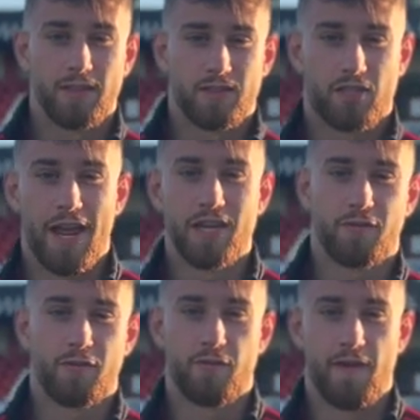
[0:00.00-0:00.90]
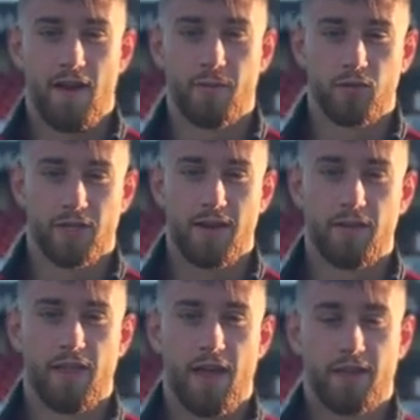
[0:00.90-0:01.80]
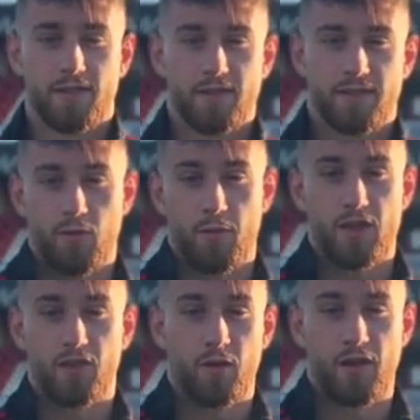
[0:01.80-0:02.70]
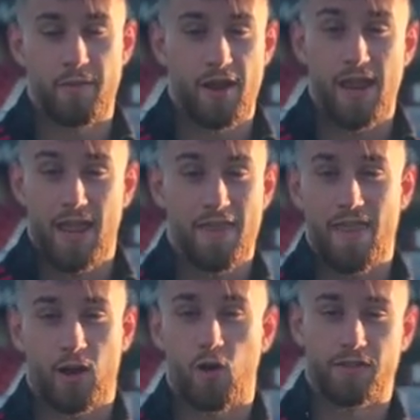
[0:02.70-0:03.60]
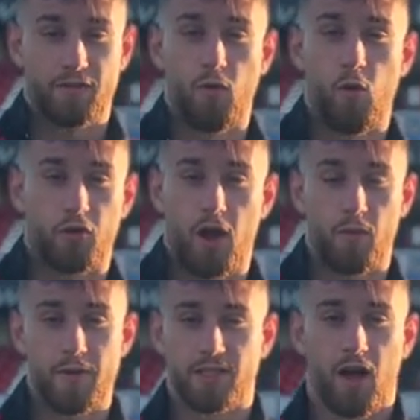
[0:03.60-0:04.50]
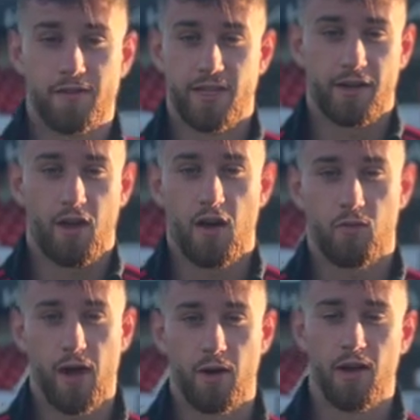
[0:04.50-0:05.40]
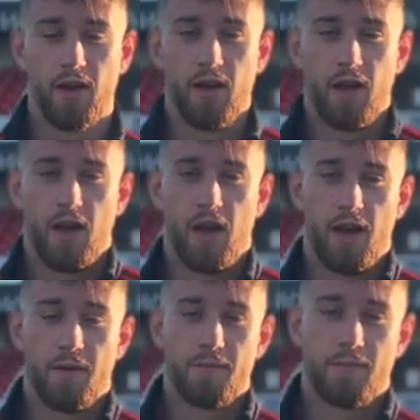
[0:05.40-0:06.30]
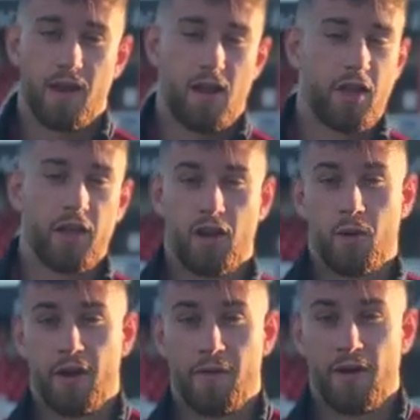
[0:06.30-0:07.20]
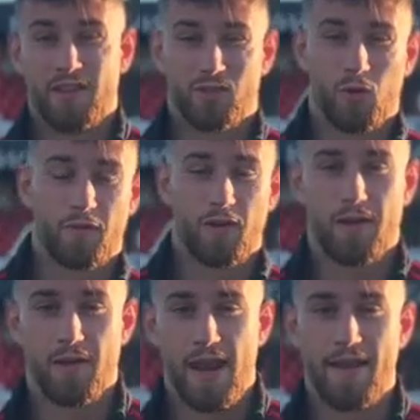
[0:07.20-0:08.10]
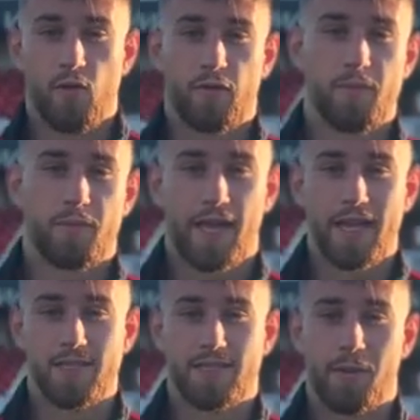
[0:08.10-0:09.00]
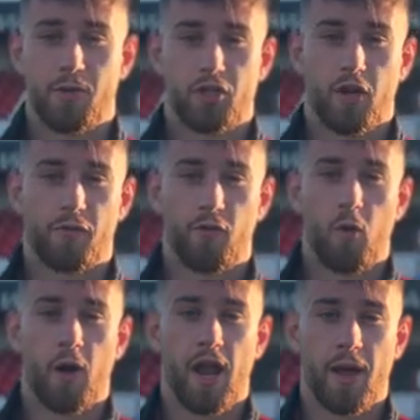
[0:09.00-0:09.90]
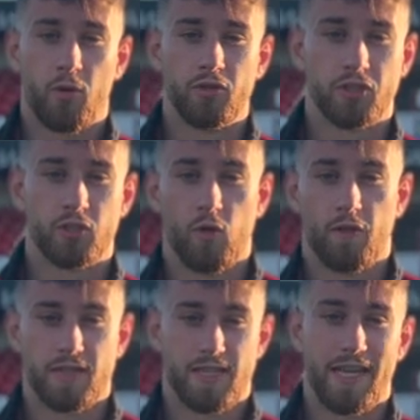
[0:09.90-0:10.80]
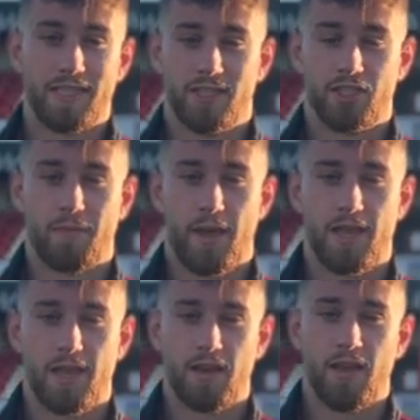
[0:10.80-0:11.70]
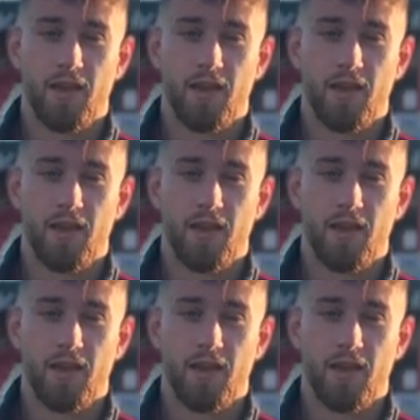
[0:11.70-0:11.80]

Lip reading: change a few variables here and there and see what we can do? And I mean, and again, that got us the fourth goal, and we started the second half well. I don't know what sort of level of complacency once you go 4-1 up, or just sort of fatigue decision making.